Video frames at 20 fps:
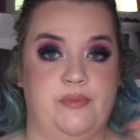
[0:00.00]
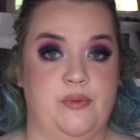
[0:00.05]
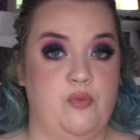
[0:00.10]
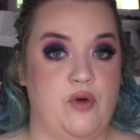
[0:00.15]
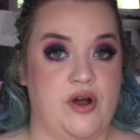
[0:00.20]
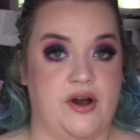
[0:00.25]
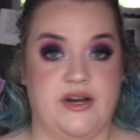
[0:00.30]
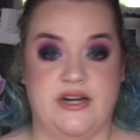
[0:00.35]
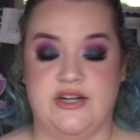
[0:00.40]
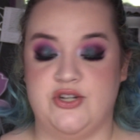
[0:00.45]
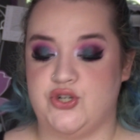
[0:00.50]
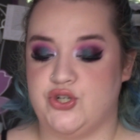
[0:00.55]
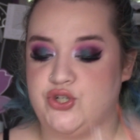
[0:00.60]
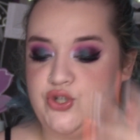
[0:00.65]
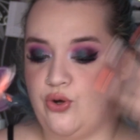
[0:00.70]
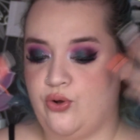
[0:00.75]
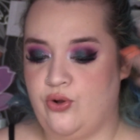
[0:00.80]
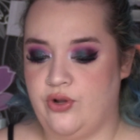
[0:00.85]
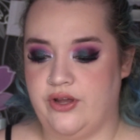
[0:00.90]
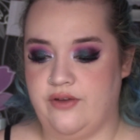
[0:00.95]
been wearing it just
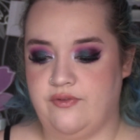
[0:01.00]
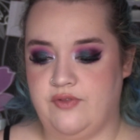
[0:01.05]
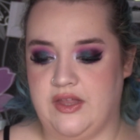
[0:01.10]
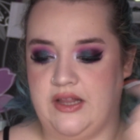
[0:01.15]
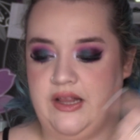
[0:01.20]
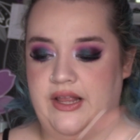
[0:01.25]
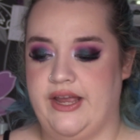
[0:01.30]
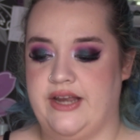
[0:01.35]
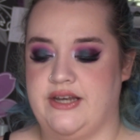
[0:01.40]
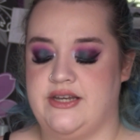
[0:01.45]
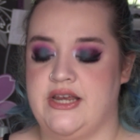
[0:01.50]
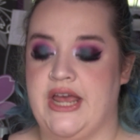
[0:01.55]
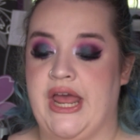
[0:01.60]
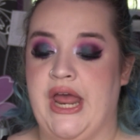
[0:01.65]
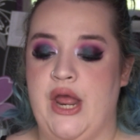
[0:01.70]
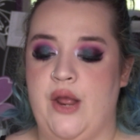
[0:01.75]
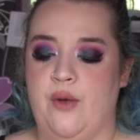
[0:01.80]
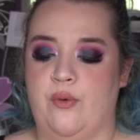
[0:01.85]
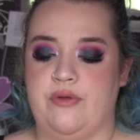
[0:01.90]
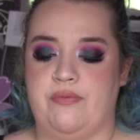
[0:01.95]
all over the lid
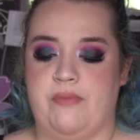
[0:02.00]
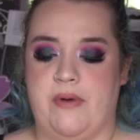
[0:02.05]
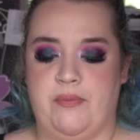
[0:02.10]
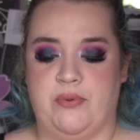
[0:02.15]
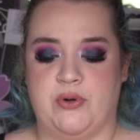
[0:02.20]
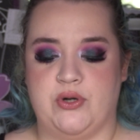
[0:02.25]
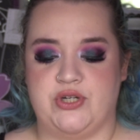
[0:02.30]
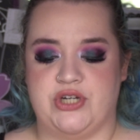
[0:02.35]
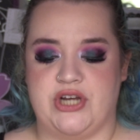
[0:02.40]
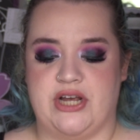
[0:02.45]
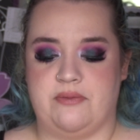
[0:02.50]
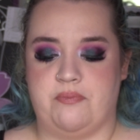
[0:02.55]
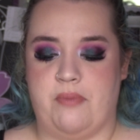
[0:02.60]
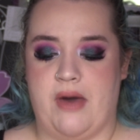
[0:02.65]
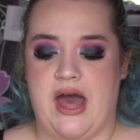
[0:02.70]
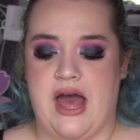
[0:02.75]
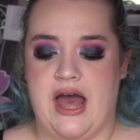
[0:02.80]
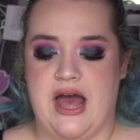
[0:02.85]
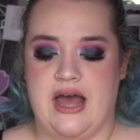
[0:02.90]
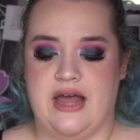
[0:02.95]
with my Project
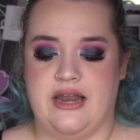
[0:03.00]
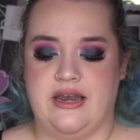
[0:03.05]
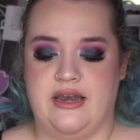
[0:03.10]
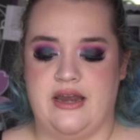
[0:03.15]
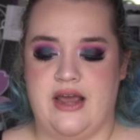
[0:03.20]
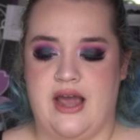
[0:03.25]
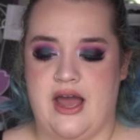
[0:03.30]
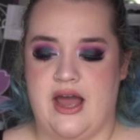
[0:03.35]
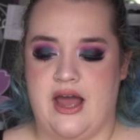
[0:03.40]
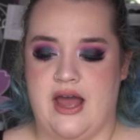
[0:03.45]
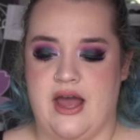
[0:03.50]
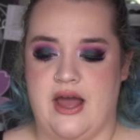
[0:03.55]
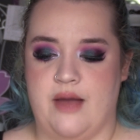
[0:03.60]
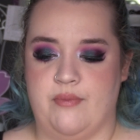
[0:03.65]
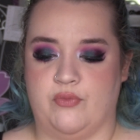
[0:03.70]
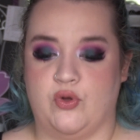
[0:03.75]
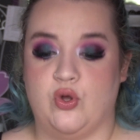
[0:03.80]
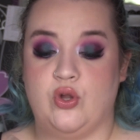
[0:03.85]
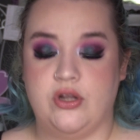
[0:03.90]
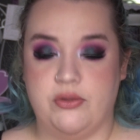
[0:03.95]
Pan
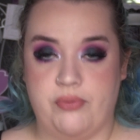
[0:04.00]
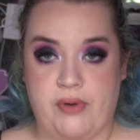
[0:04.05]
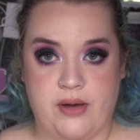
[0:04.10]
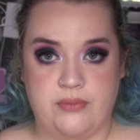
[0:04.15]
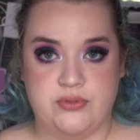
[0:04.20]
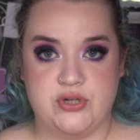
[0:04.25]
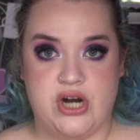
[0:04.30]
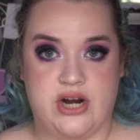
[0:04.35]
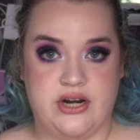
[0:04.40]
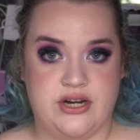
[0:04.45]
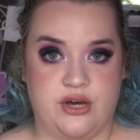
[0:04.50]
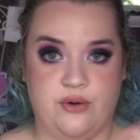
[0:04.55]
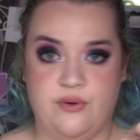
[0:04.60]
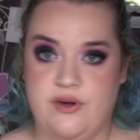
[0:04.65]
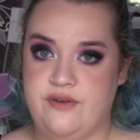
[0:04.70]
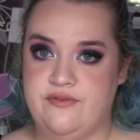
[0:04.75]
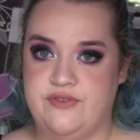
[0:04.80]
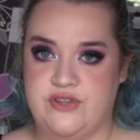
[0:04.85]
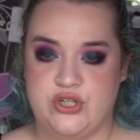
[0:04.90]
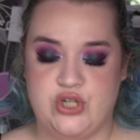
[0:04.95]
Colourpop shadow
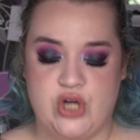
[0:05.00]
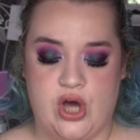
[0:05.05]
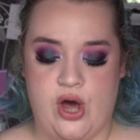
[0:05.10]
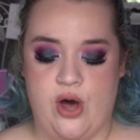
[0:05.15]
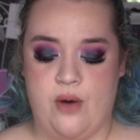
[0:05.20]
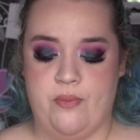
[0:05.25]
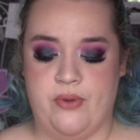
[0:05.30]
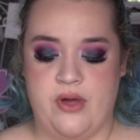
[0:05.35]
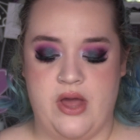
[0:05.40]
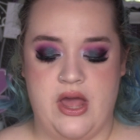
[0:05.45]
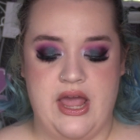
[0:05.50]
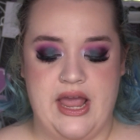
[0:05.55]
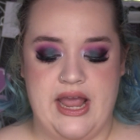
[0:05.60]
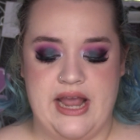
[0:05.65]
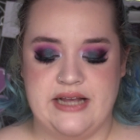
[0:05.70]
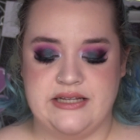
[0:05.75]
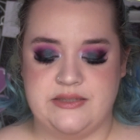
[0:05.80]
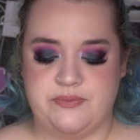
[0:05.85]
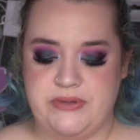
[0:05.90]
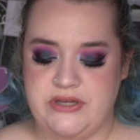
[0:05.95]
over the top.
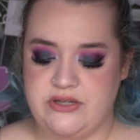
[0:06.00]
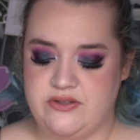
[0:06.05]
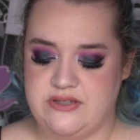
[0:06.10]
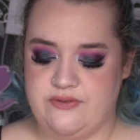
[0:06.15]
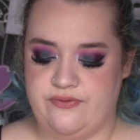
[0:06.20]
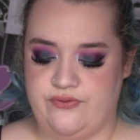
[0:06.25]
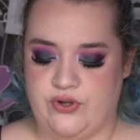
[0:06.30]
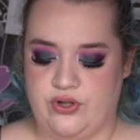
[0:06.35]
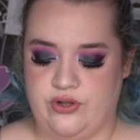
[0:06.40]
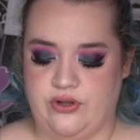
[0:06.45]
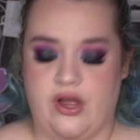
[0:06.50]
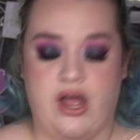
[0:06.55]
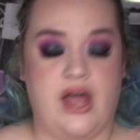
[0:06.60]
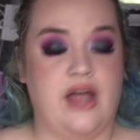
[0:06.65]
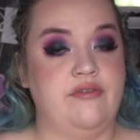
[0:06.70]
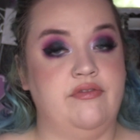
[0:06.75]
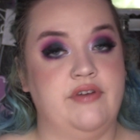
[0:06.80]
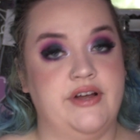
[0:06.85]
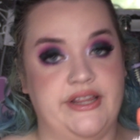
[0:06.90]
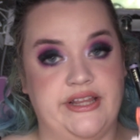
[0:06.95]
It's beautiful.
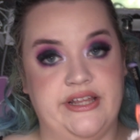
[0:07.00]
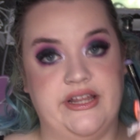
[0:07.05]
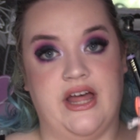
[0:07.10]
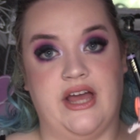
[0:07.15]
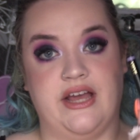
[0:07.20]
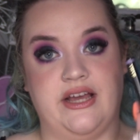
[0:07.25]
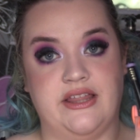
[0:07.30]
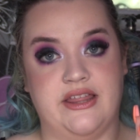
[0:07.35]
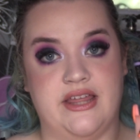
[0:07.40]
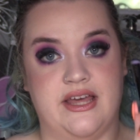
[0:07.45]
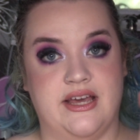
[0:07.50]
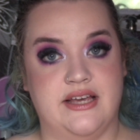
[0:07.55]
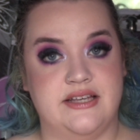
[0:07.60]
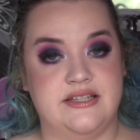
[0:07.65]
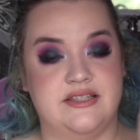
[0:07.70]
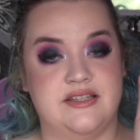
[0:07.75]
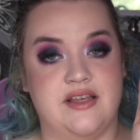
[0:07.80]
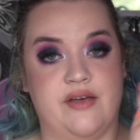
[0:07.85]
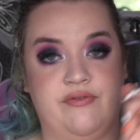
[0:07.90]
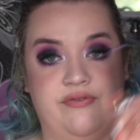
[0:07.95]
I really like
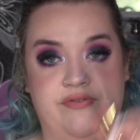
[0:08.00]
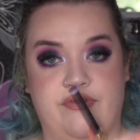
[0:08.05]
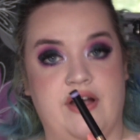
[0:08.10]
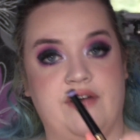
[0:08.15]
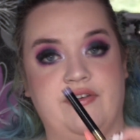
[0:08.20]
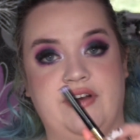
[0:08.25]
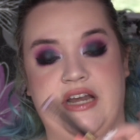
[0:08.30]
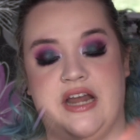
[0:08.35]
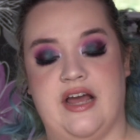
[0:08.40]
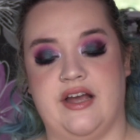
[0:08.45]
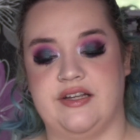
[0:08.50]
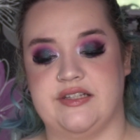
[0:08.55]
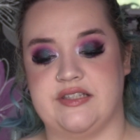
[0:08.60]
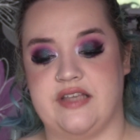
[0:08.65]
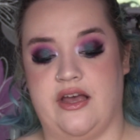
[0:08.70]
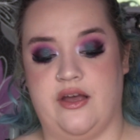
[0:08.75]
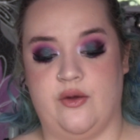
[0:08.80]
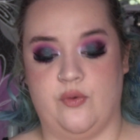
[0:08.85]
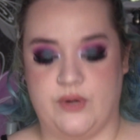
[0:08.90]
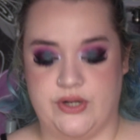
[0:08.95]
this. Very nice
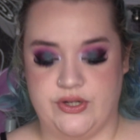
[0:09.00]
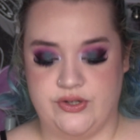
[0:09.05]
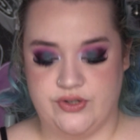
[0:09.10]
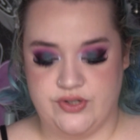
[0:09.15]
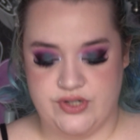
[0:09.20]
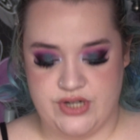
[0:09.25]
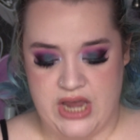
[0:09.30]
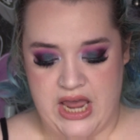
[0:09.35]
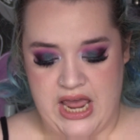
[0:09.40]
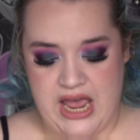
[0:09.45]
eye wand,